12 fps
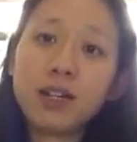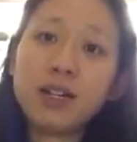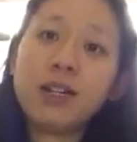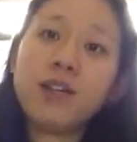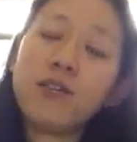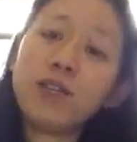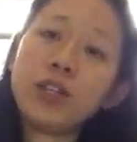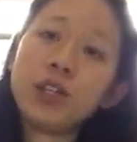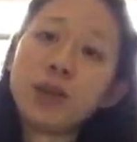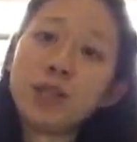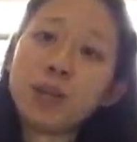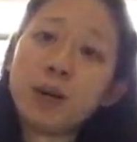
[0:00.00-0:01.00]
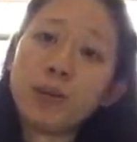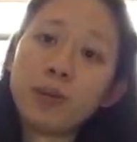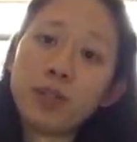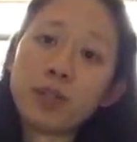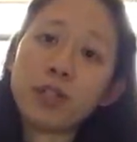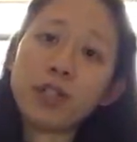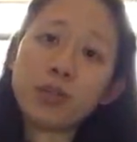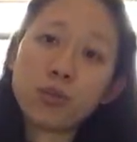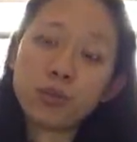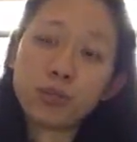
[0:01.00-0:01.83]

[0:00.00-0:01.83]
of the US population control